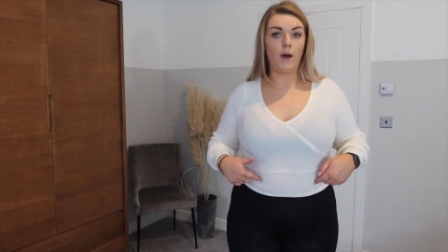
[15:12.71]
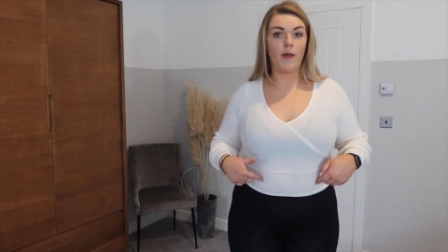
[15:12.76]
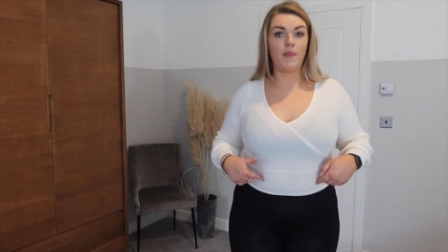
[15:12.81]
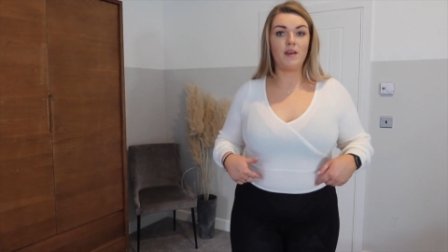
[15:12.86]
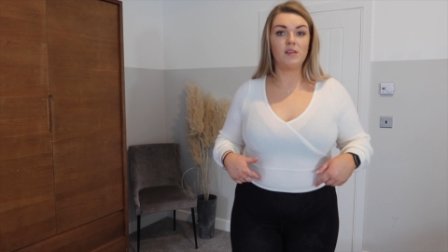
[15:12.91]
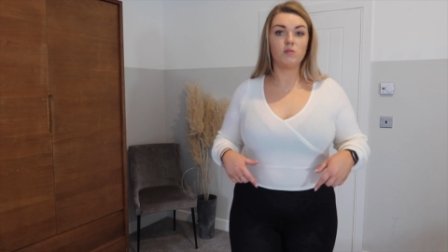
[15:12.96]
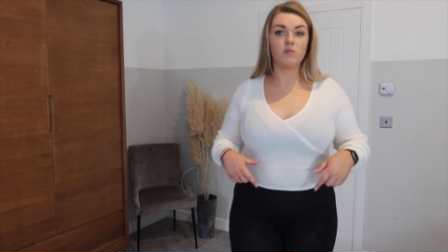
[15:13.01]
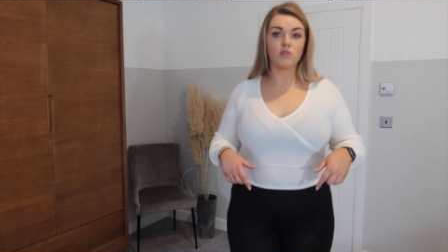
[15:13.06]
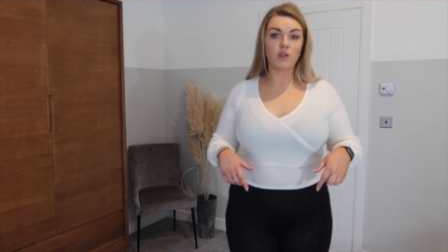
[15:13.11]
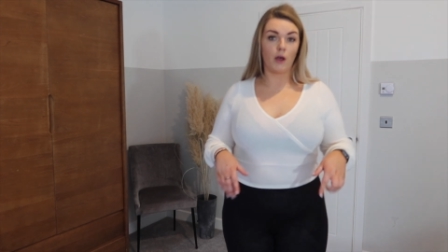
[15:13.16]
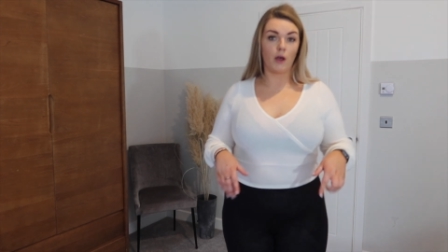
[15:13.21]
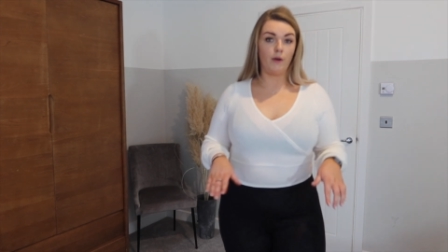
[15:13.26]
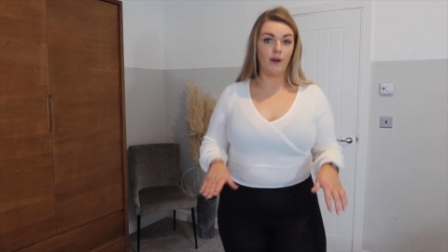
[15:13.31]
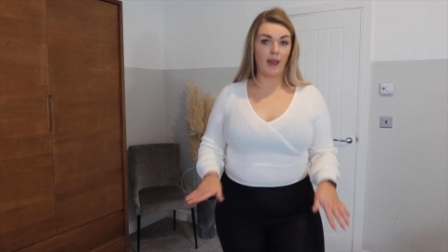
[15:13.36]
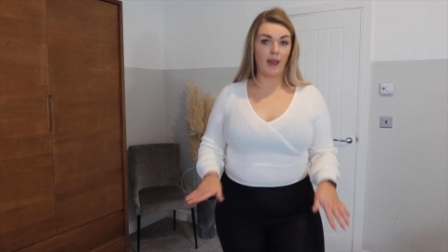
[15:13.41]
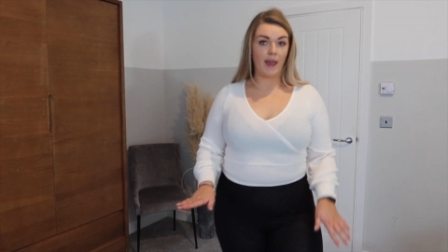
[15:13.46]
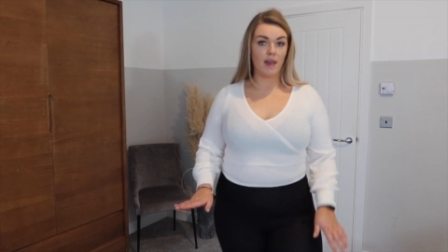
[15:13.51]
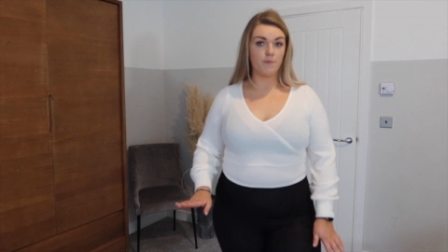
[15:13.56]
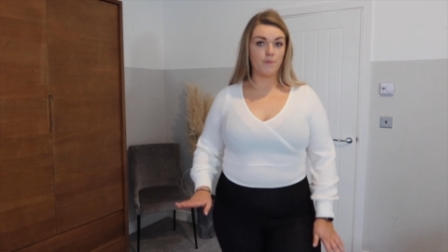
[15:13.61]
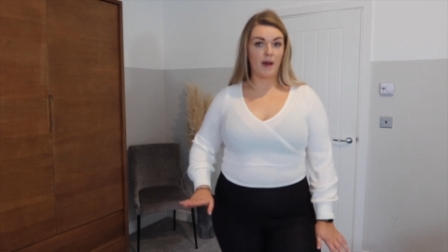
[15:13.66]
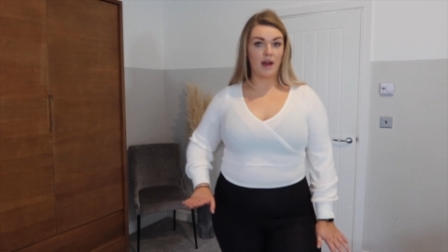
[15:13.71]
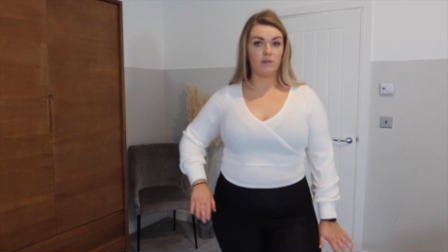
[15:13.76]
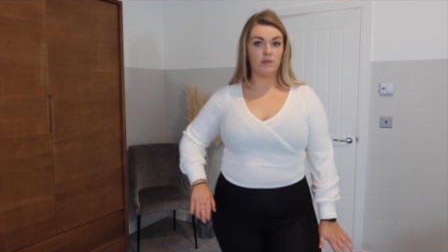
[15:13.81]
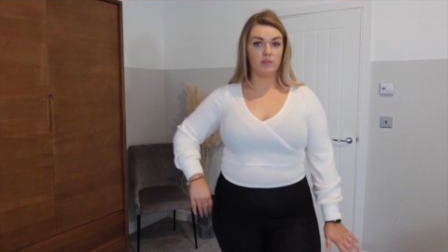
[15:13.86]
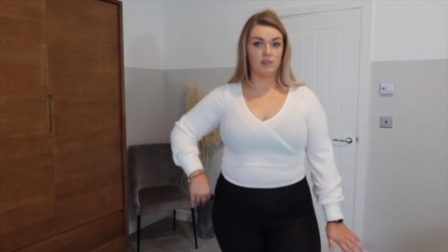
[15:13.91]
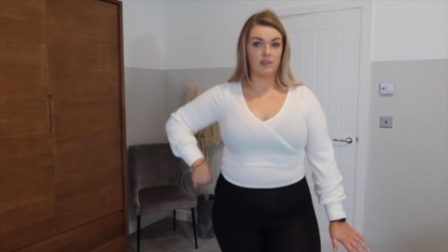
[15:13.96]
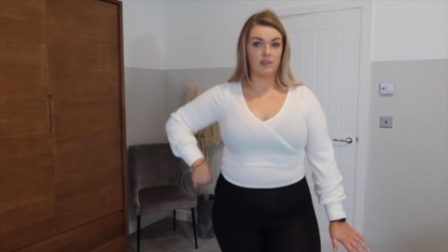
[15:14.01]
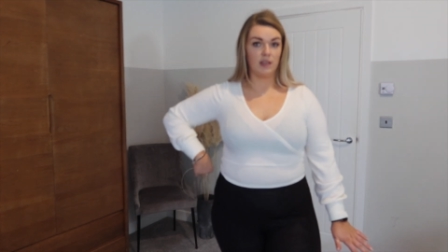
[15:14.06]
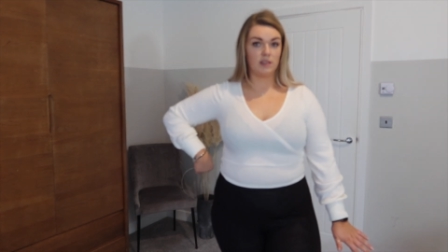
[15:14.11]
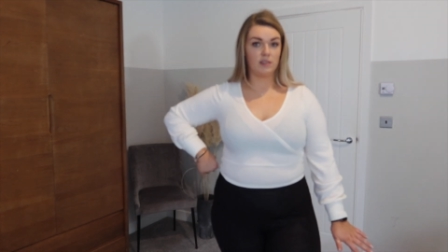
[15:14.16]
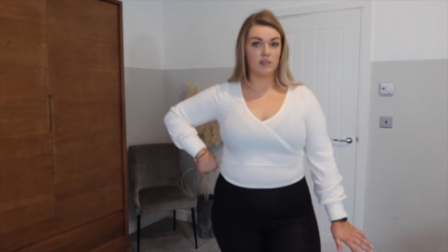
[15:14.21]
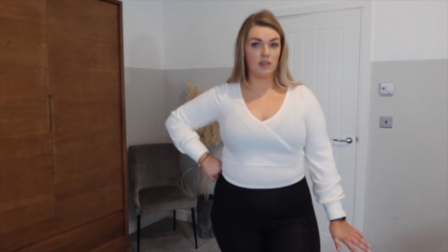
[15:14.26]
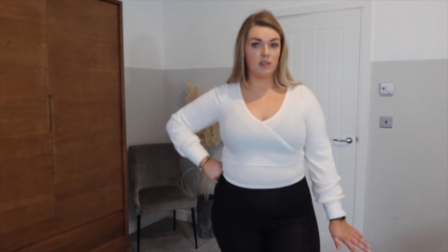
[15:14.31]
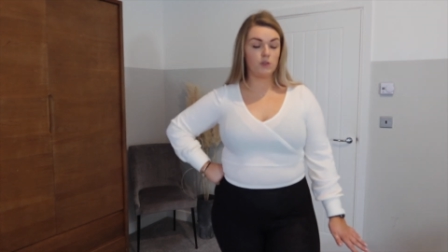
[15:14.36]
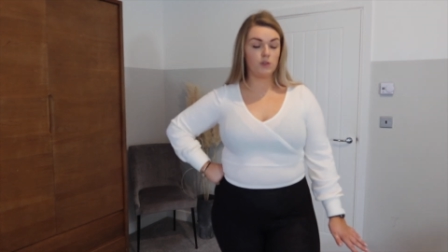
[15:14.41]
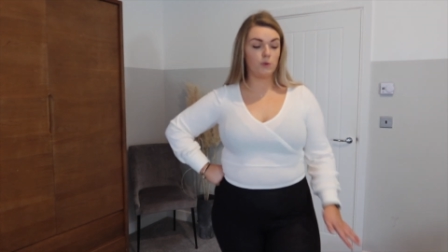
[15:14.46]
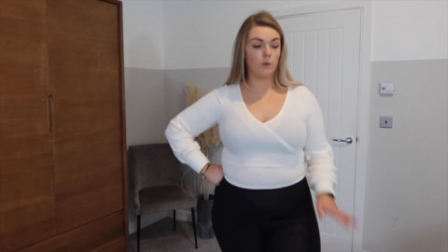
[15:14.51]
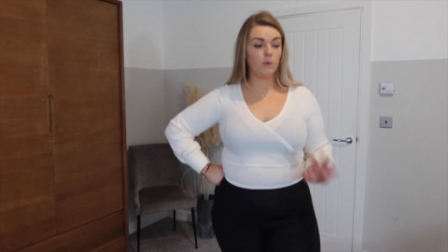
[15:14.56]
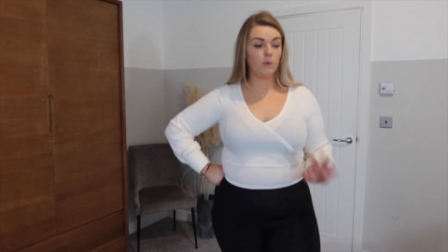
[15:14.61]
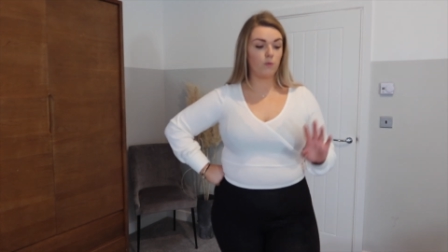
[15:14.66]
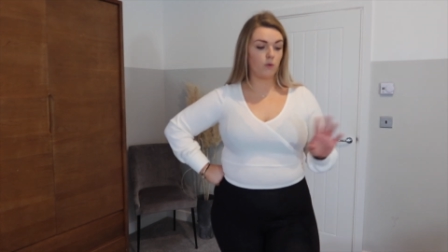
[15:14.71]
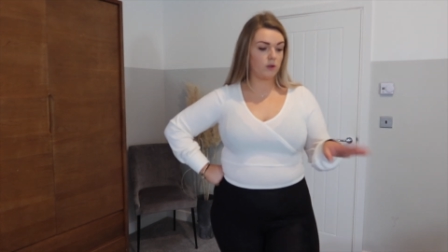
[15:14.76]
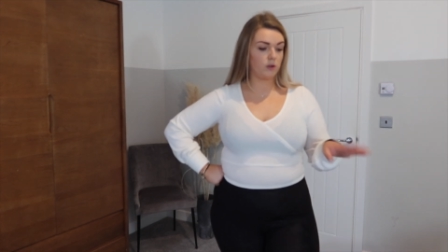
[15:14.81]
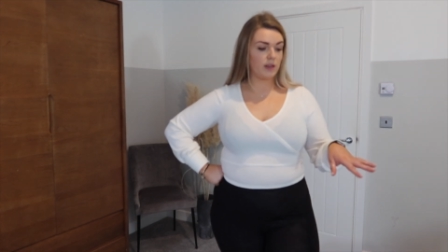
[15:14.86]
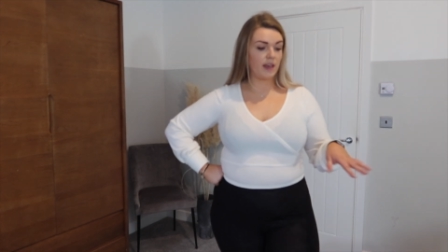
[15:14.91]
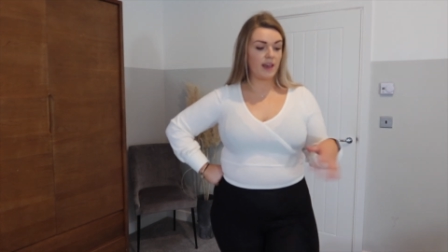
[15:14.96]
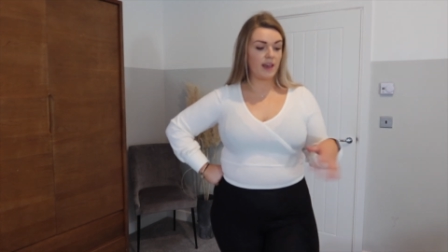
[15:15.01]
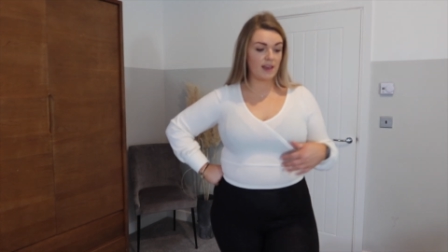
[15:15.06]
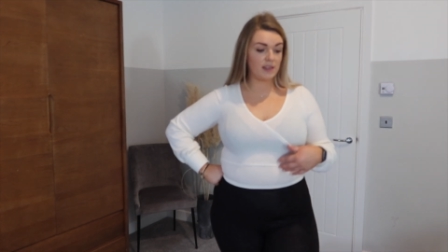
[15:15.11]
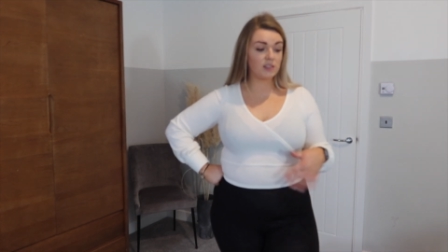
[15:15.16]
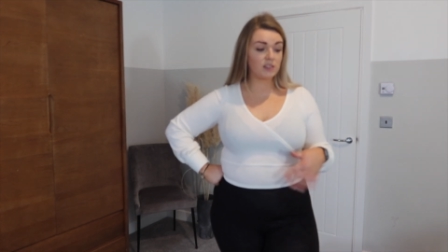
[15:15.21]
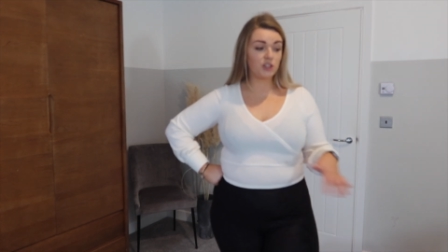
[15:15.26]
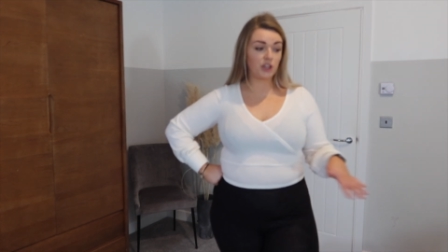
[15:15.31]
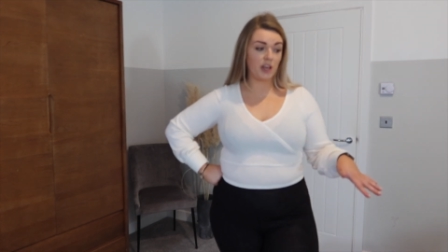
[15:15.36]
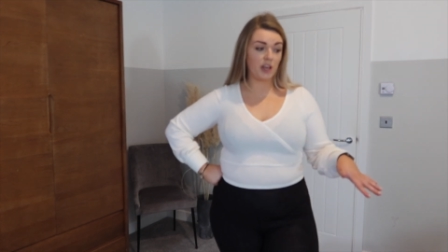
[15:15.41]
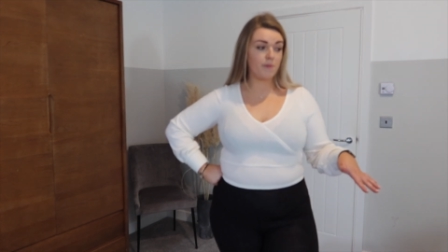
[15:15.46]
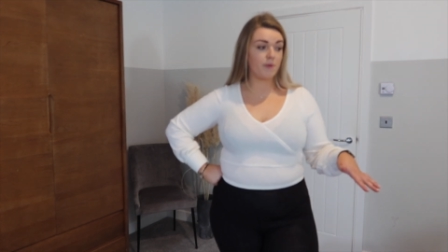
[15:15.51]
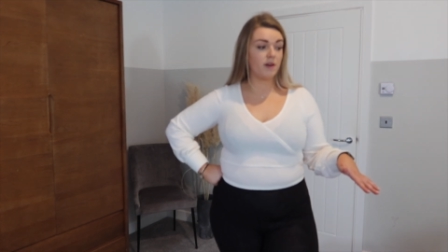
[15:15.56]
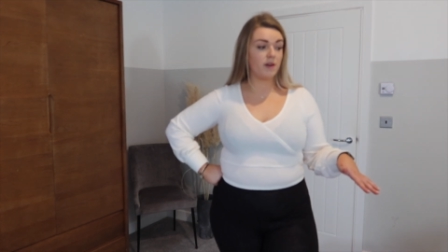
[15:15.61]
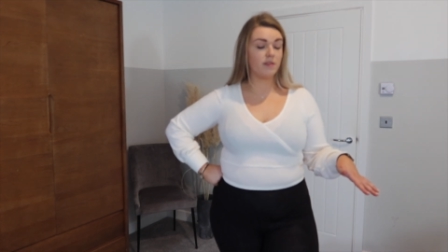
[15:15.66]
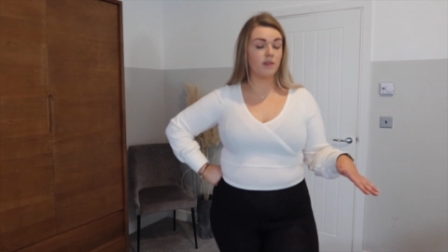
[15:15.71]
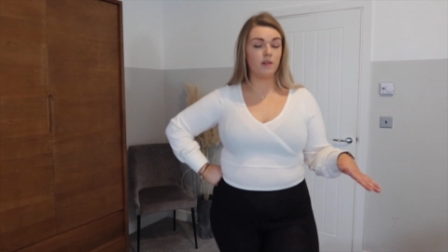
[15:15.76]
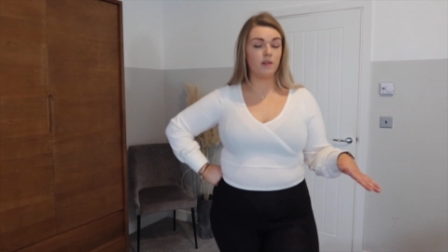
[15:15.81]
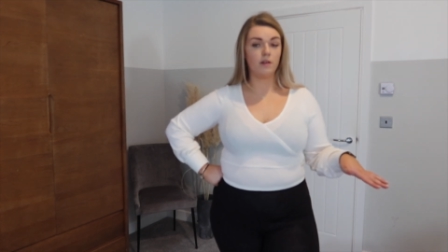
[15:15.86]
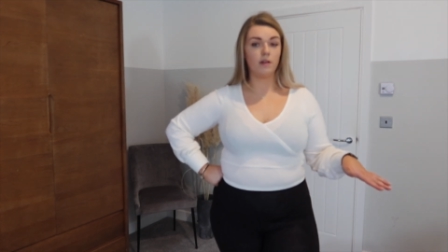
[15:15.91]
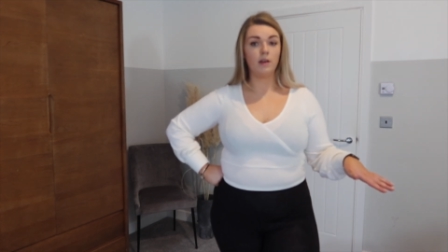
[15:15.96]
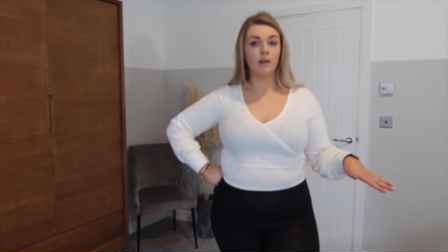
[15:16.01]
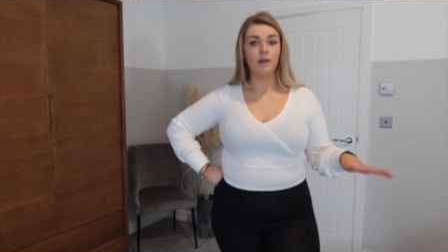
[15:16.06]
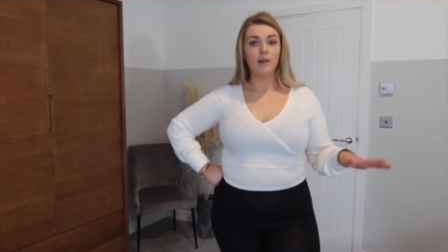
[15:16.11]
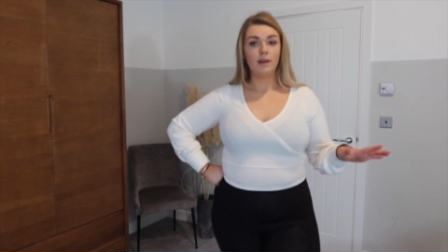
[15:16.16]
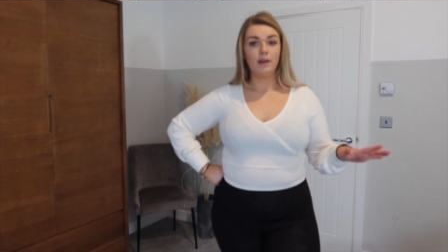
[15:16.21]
and this was only £8.60, so it is cheaper than